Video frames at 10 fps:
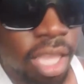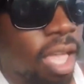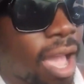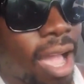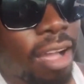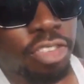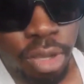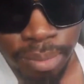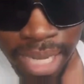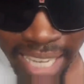I have
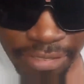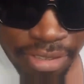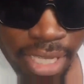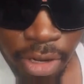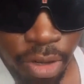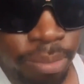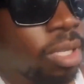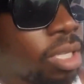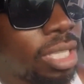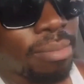somebody I feel her up.
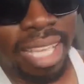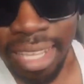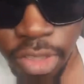Them can sue